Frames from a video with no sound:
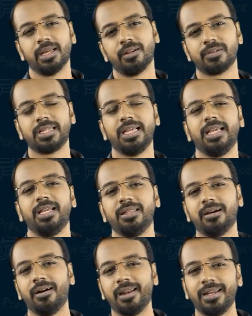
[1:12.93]
Now see, in
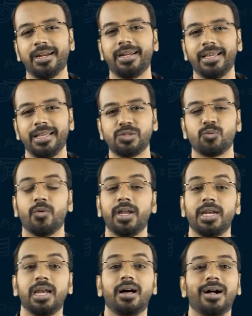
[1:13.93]
the earlier days
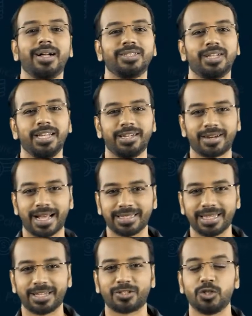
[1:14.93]
when largely
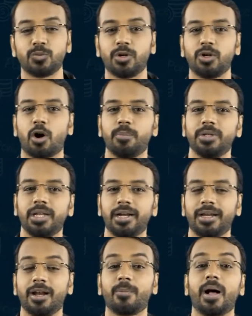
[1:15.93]
transactions were
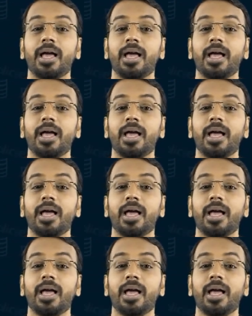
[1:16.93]
dominated